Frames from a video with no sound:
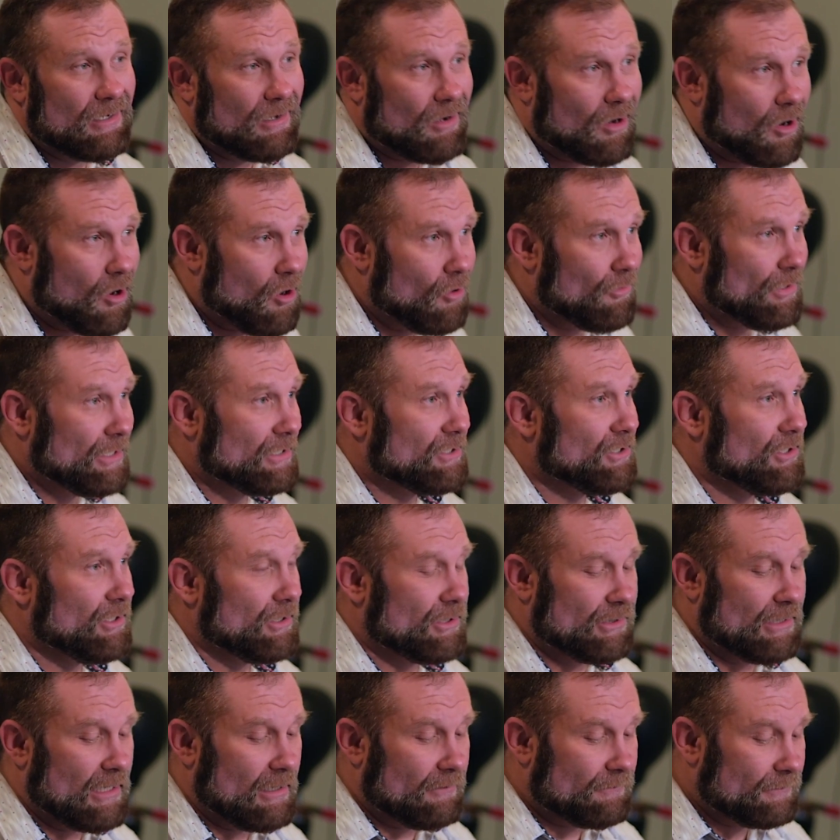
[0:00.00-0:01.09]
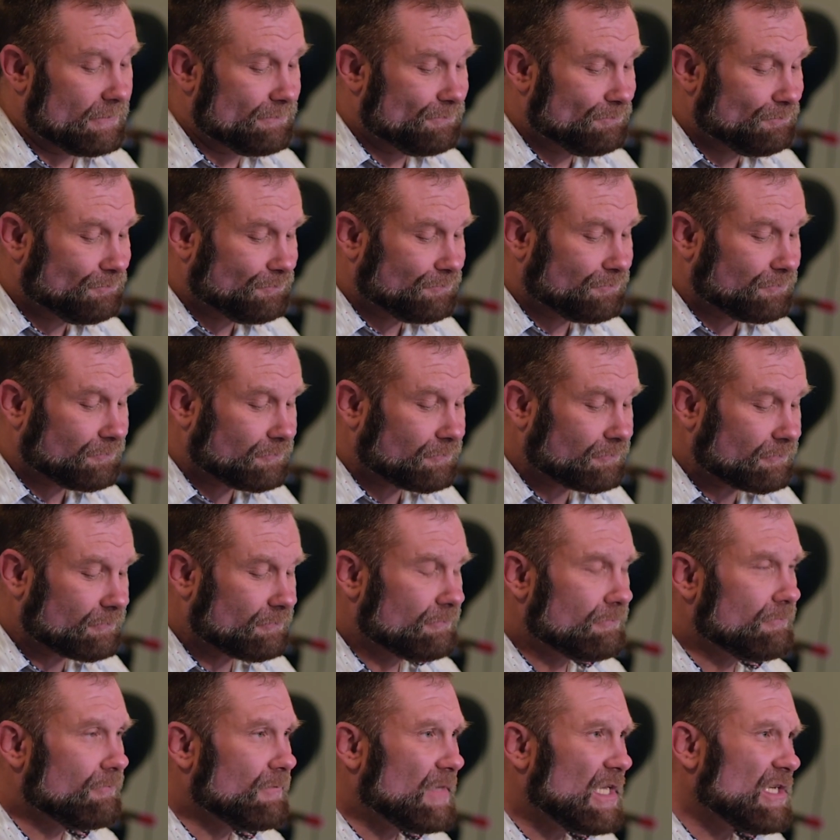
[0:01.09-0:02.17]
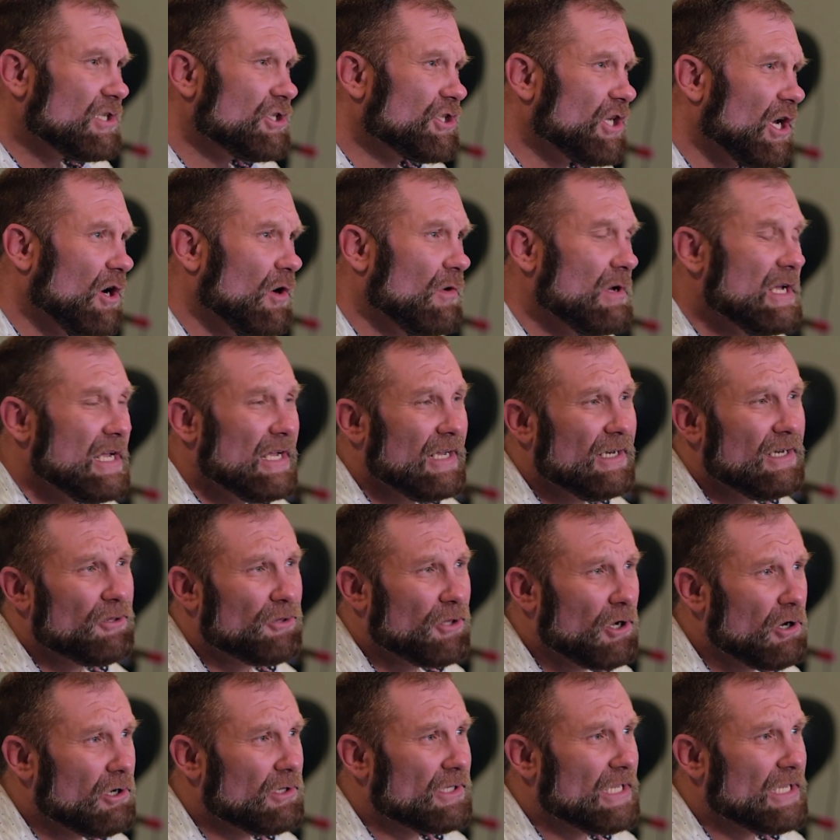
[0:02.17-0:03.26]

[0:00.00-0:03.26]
all this good stuff. So, and the third